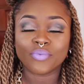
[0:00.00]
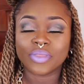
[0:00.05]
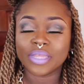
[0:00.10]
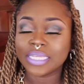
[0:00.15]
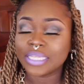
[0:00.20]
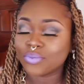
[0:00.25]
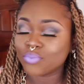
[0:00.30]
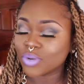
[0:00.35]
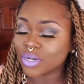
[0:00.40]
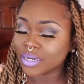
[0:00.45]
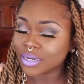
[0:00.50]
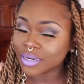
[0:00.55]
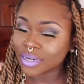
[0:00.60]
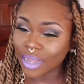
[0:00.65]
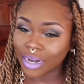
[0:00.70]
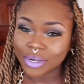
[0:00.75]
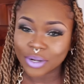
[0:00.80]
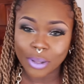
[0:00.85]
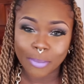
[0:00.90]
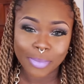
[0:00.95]
this will
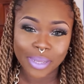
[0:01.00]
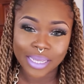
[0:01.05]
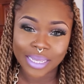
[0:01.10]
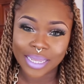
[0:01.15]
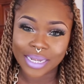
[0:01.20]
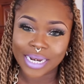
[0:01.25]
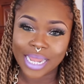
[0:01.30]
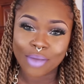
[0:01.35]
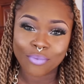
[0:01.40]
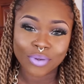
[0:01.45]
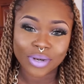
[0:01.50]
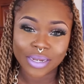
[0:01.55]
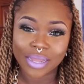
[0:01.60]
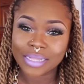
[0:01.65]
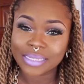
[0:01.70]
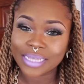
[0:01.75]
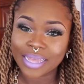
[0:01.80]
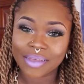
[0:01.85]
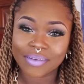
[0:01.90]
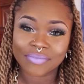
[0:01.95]
not come again I will
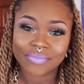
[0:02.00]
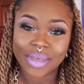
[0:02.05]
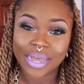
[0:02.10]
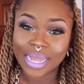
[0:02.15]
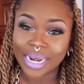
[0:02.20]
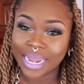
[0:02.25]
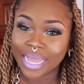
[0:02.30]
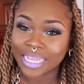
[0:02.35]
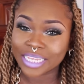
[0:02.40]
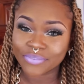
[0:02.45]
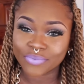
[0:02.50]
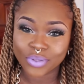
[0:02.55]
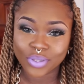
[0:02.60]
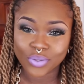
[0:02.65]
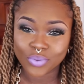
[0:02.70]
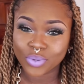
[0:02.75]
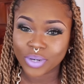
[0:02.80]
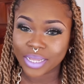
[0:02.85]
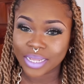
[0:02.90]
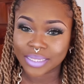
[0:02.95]
not have a class for
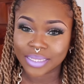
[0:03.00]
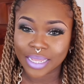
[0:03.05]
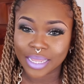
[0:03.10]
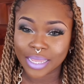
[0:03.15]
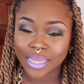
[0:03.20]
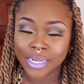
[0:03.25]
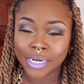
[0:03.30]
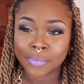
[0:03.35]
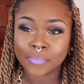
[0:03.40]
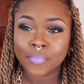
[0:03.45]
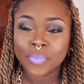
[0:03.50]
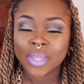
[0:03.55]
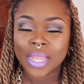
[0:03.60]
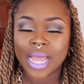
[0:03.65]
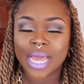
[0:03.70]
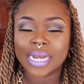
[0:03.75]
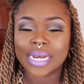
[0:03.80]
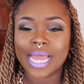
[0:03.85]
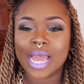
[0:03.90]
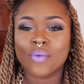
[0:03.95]
two days again
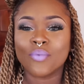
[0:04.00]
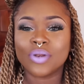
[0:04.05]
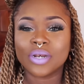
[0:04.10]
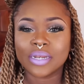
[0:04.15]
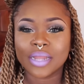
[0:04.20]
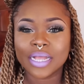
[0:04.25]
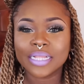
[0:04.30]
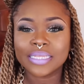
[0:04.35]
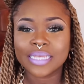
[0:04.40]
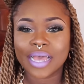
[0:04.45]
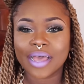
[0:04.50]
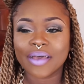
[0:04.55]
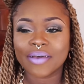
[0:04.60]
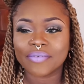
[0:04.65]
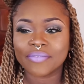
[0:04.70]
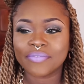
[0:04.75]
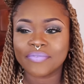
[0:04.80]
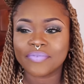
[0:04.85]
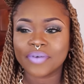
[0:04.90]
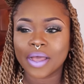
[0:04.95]
and I will not
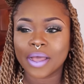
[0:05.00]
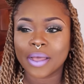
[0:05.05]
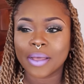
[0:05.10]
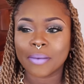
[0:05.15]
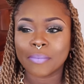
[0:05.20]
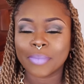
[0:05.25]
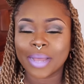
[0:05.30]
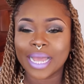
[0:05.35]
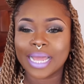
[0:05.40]
have um,